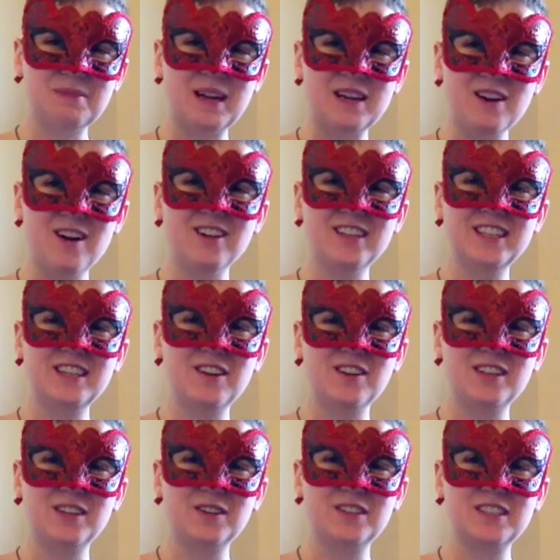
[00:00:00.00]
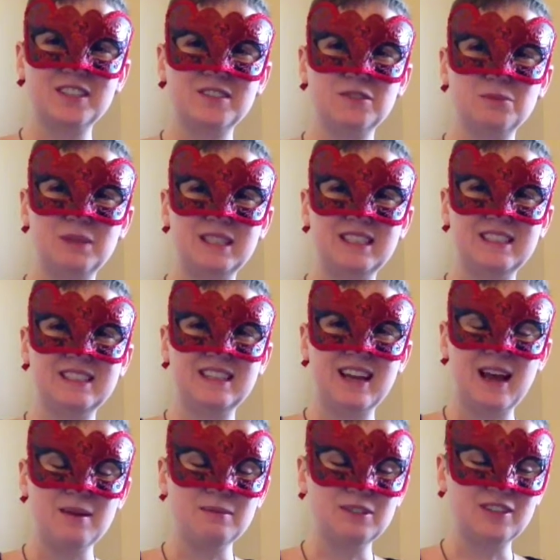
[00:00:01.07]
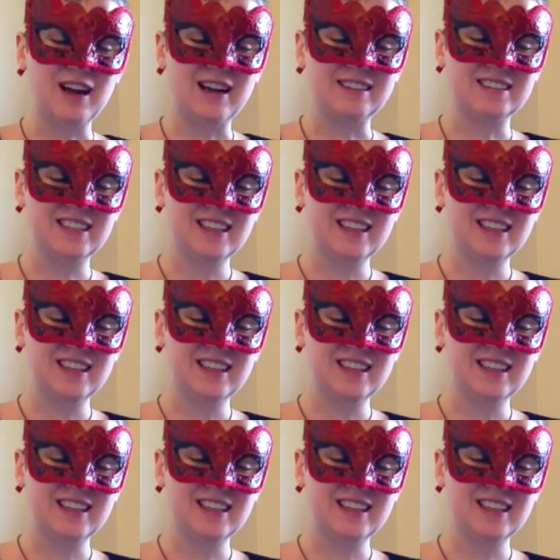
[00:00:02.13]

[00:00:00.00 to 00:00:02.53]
by calling On the Origin of Species an abstract,